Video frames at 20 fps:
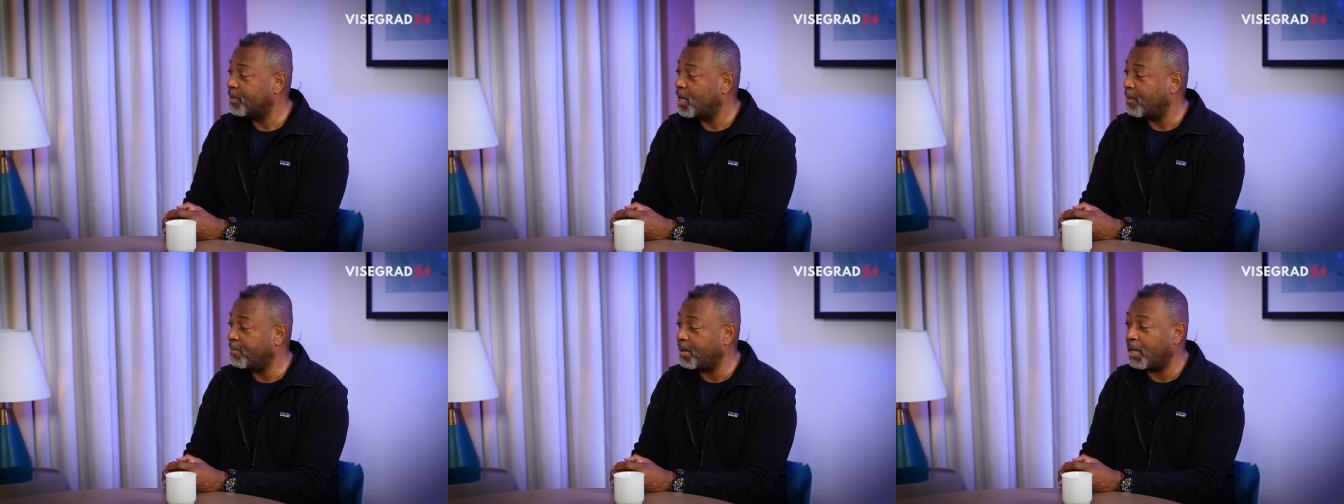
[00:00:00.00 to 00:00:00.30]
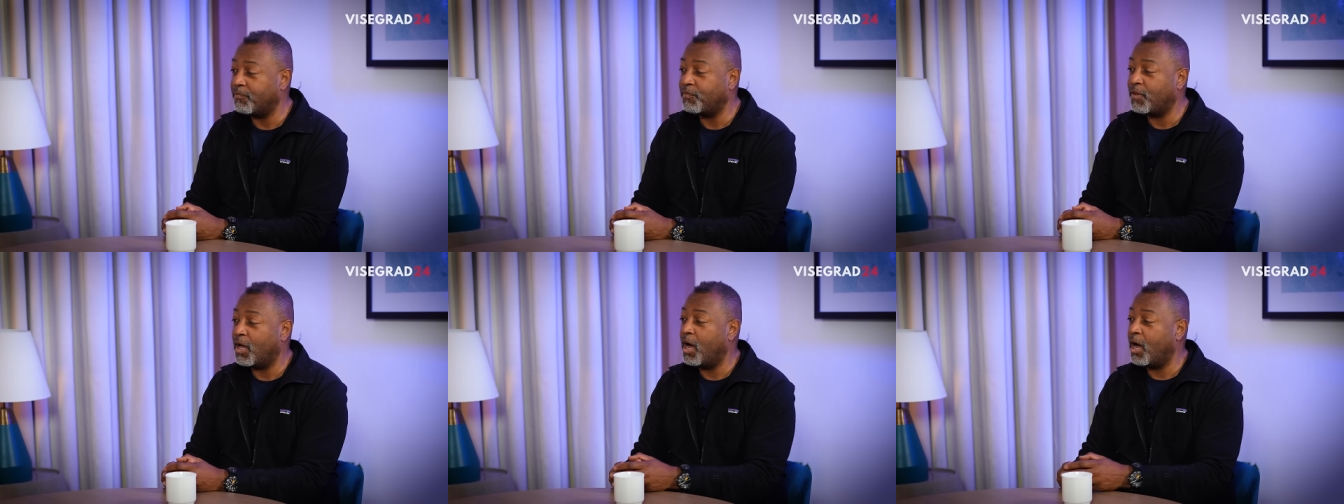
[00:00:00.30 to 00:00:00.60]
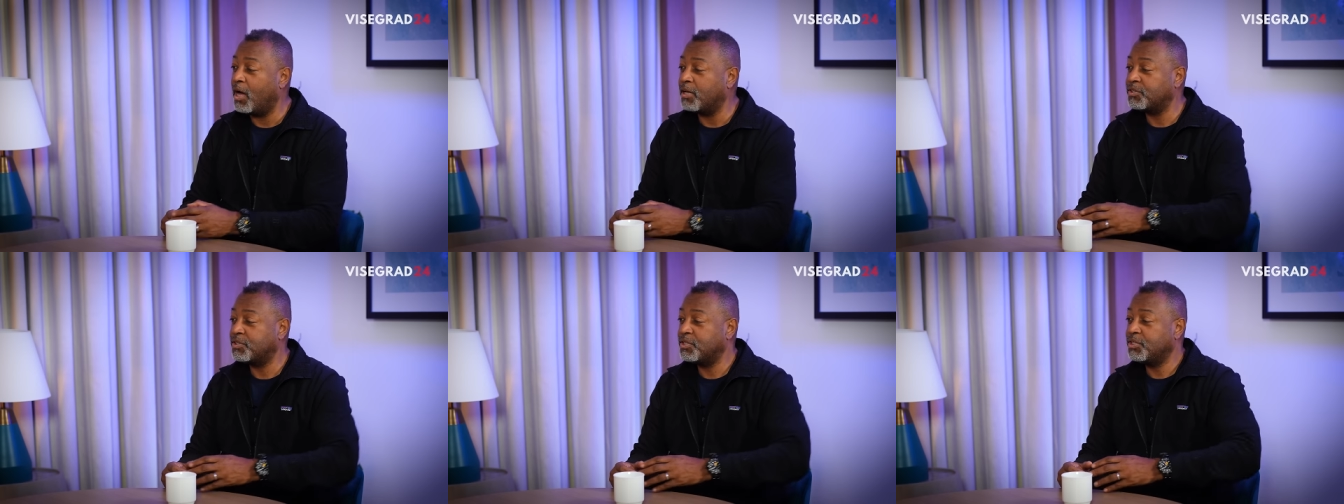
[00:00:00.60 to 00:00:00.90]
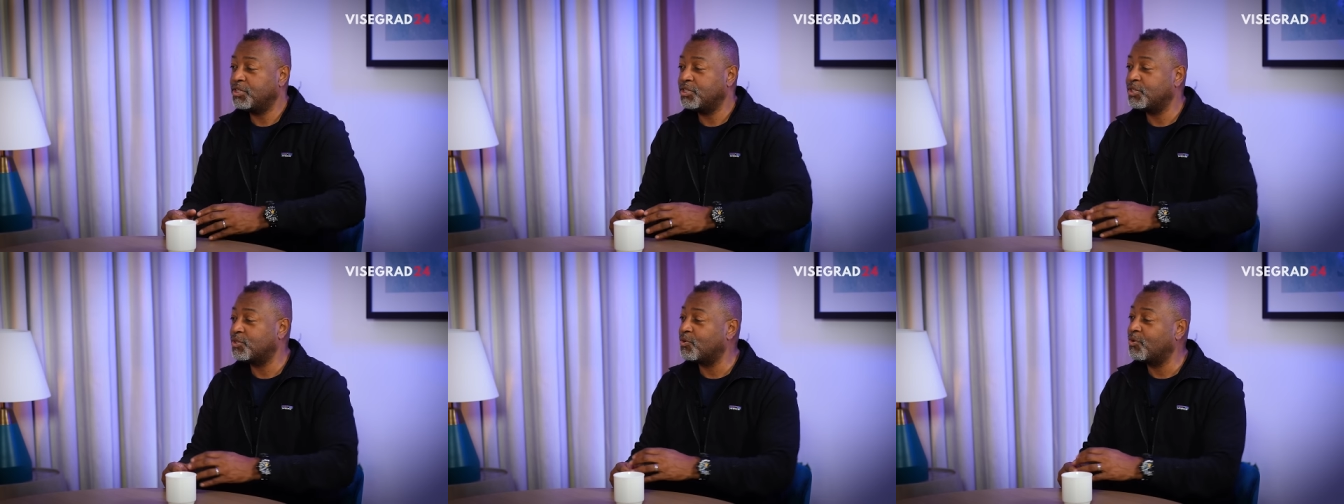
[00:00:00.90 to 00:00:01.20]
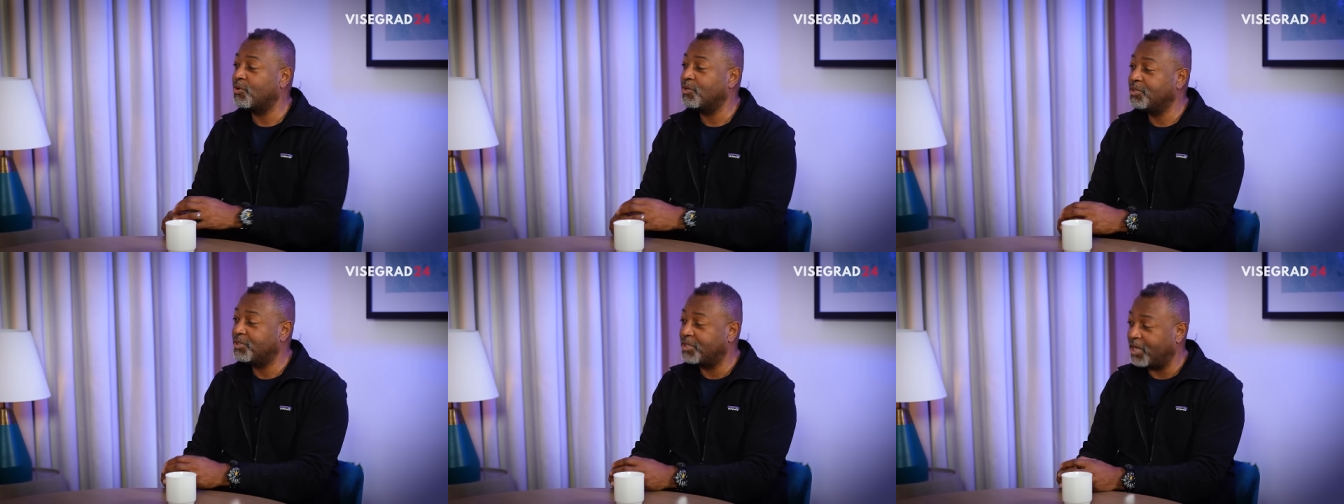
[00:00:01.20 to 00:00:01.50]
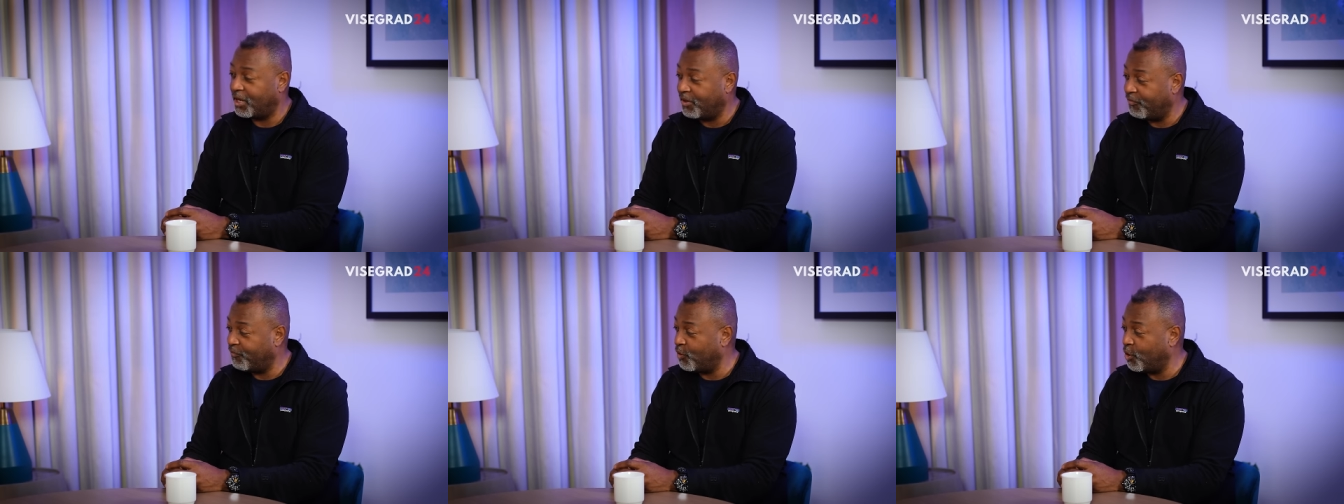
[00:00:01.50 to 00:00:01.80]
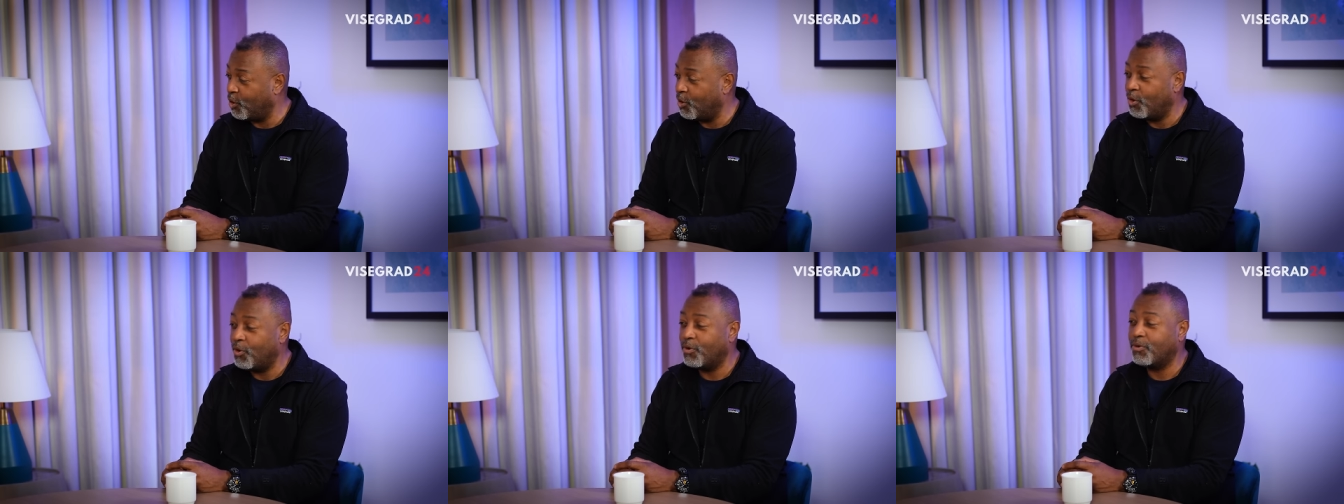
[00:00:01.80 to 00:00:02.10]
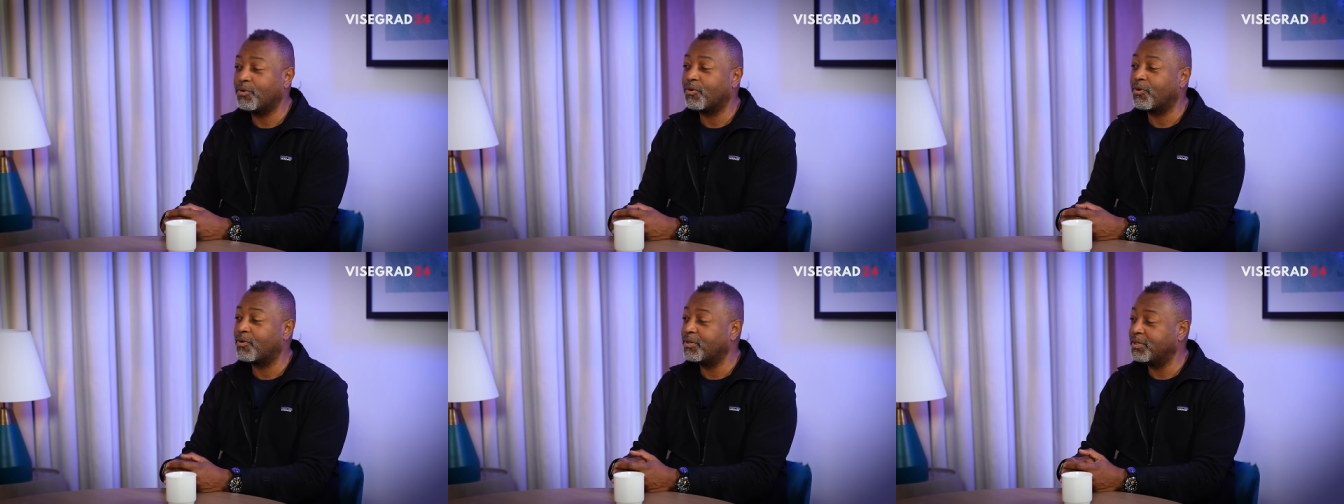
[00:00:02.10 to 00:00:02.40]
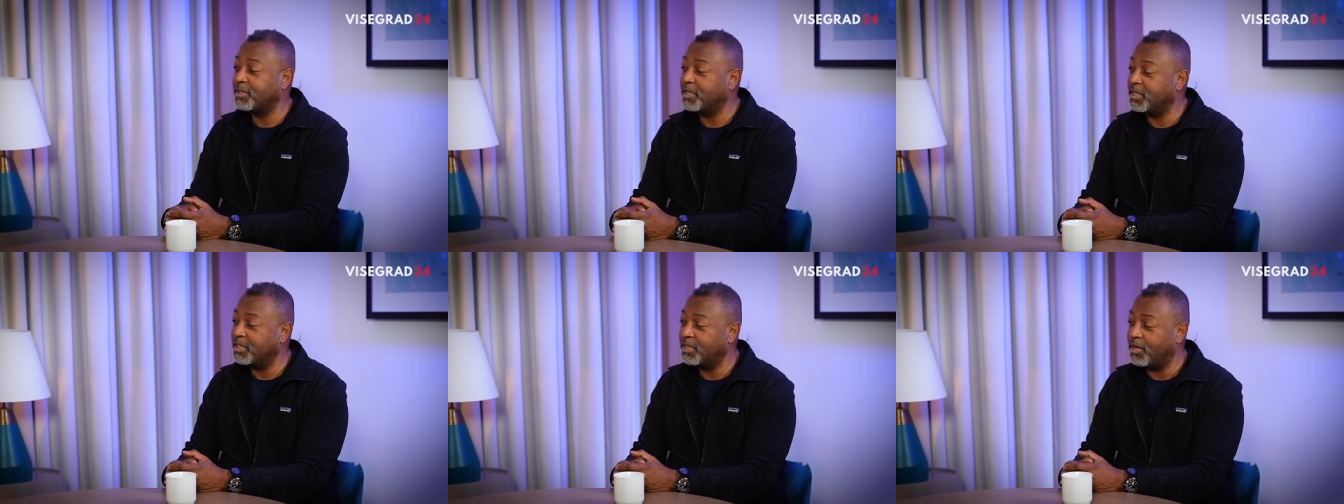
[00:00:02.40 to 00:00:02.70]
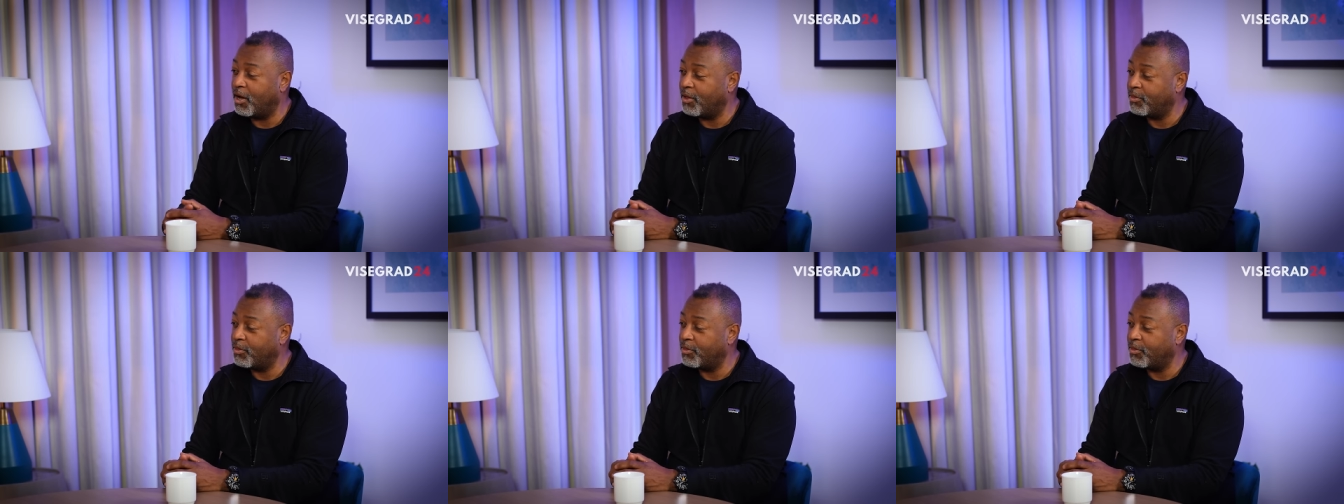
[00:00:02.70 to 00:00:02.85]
about the hostages on telephone or in